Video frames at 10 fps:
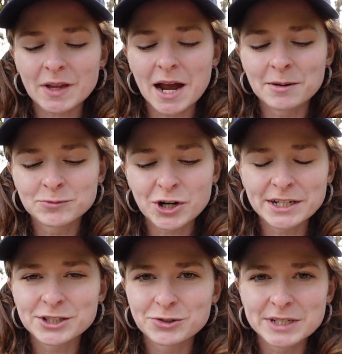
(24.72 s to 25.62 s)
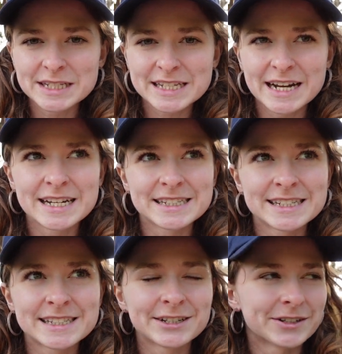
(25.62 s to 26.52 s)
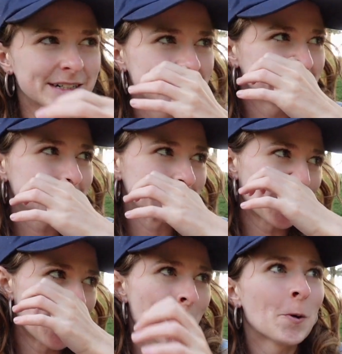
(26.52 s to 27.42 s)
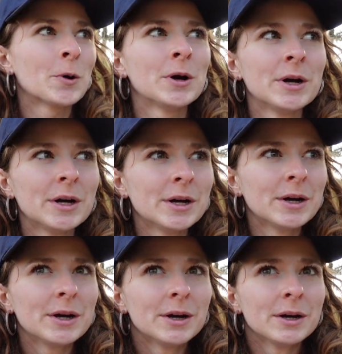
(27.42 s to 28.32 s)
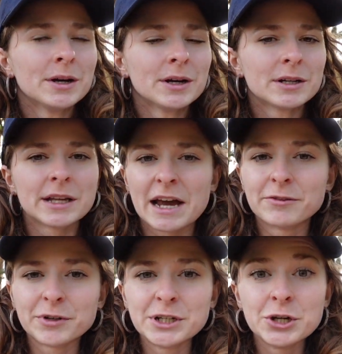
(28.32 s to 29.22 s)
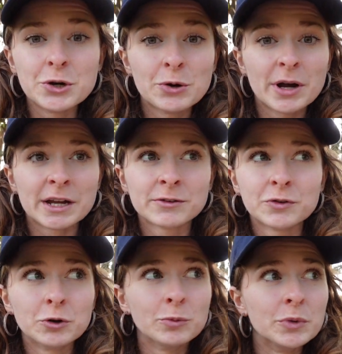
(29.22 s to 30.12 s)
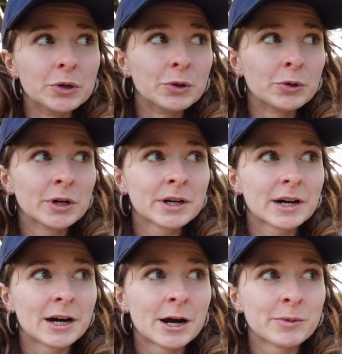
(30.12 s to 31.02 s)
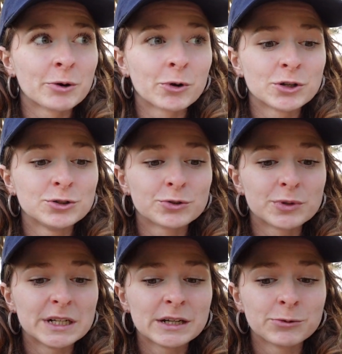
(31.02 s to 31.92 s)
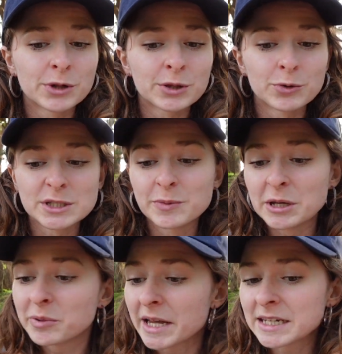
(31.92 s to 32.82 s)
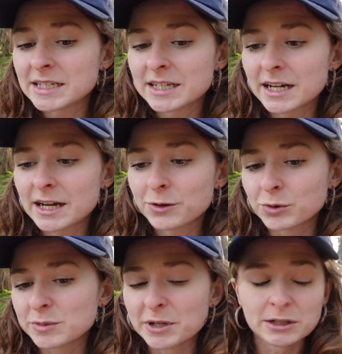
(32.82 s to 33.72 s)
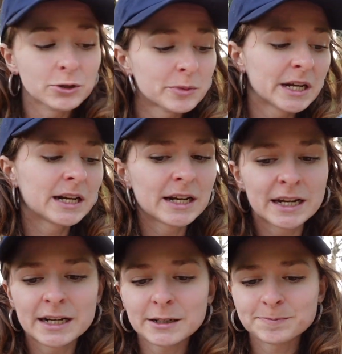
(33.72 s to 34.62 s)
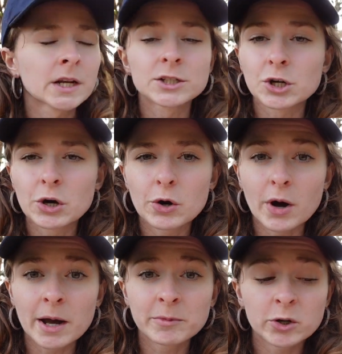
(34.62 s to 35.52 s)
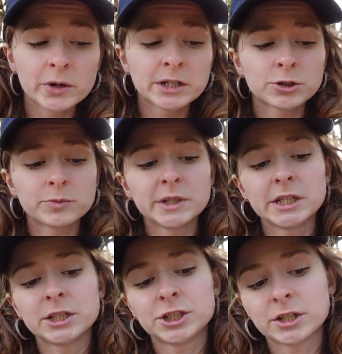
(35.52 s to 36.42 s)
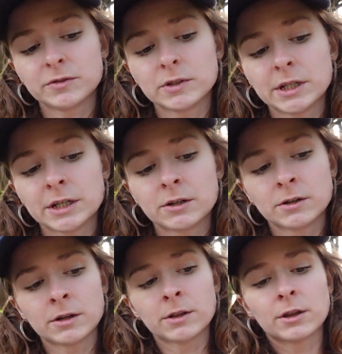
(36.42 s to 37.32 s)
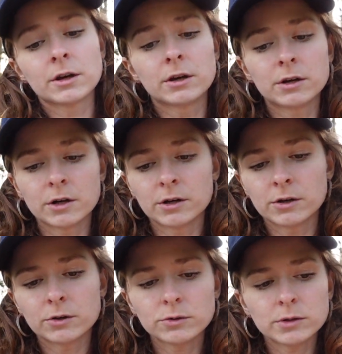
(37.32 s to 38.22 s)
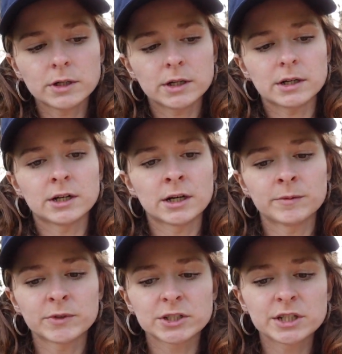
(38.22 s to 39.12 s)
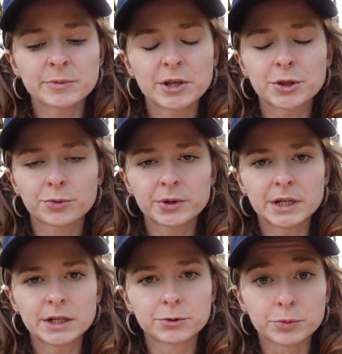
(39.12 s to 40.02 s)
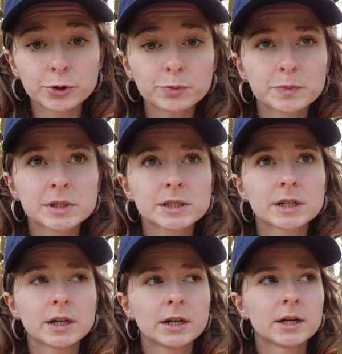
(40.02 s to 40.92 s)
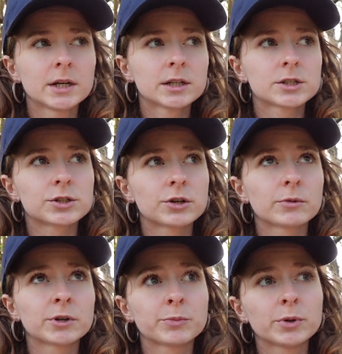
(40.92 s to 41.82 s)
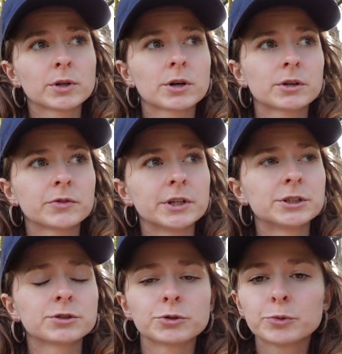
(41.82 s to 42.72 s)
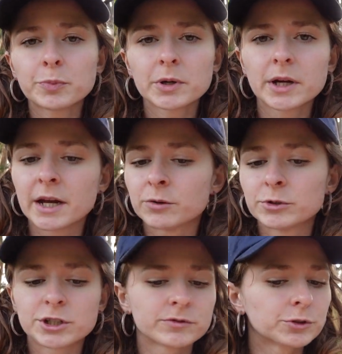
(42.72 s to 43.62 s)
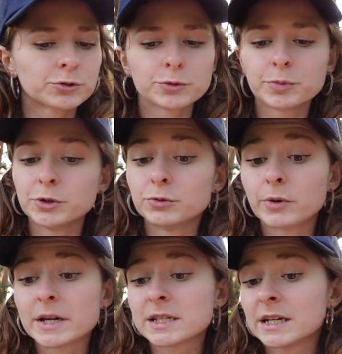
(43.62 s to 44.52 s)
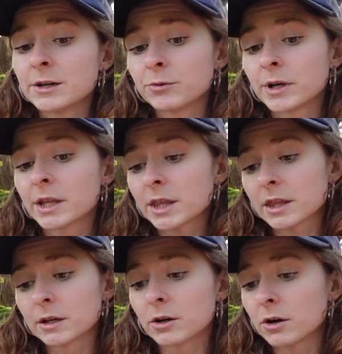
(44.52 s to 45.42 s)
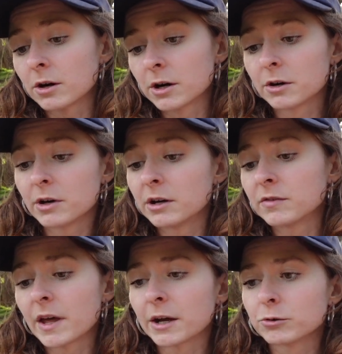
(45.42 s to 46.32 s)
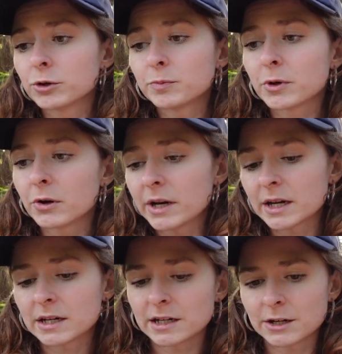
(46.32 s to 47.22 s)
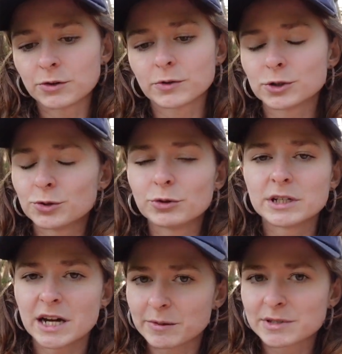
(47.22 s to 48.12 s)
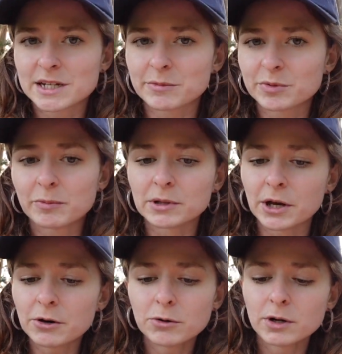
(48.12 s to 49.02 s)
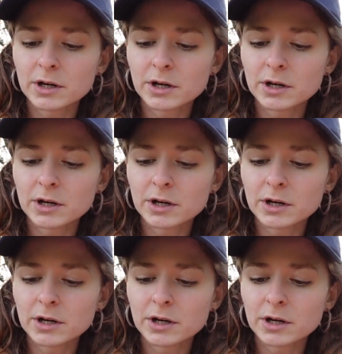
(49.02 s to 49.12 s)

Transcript: I'm trying to do this as a series, so like every new and full moon, I want to do a reading with what's being planted, what's being illuminated. So I'm going to be shuffling on the go. There's going to be 3 groups. So I'm going to pull a card for each group, and whichever group you resonate with, the card of that group, go ahead and head over to the timestamp below.